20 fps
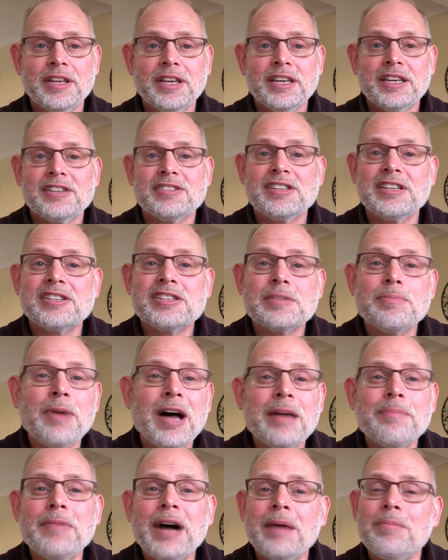You see, to
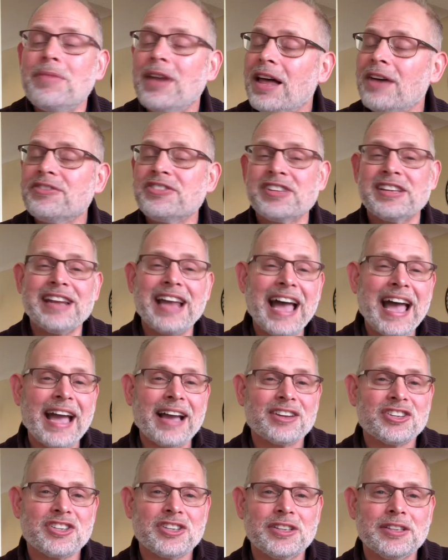my mum, love's an
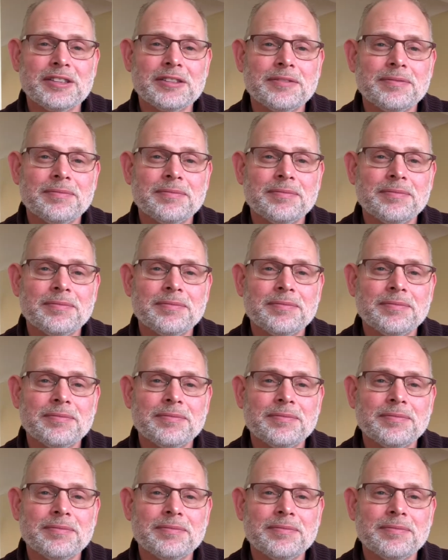action.